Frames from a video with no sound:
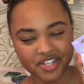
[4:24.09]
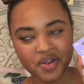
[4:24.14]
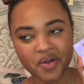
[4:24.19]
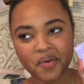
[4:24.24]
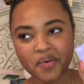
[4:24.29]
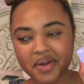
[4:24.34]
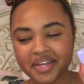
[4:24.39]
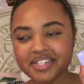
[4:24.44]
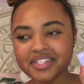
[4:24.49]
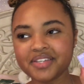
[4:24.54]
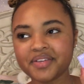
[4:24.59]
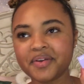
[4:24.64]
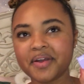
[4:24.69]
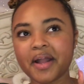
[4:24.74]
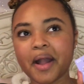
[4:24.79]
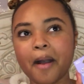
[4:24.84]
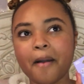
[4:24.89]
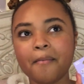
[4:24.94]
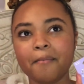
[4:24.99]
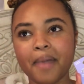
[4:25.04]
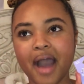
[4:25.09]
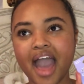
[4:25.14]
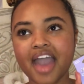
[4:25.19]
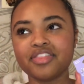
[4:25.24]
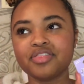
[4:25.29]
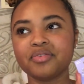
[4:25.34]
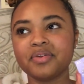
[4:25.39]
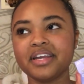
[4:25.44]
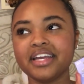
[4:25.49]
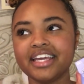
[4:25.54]
They're always doing a buy
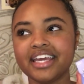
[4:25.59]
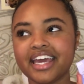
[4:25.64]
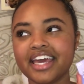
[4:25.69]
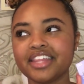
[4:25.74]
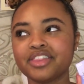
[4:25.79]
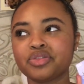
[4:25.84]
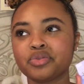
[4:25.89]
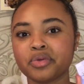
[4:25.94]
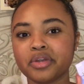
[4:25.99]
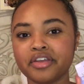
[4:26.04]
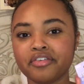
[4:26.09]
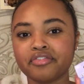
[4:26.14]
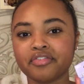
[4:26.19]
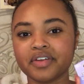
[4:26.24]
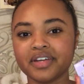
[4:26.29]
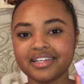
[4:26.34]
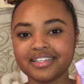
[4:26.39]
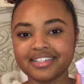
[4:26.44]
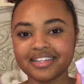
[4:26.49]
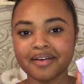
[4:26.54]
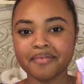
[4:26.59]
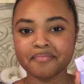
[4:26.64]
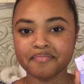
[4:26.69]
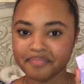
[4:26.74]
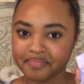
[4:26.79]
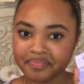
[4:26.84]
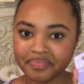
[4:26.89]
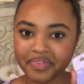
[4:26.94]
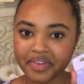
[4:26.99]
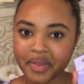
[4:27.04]
three, get three free
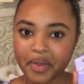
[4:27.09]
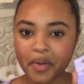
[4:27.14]
something,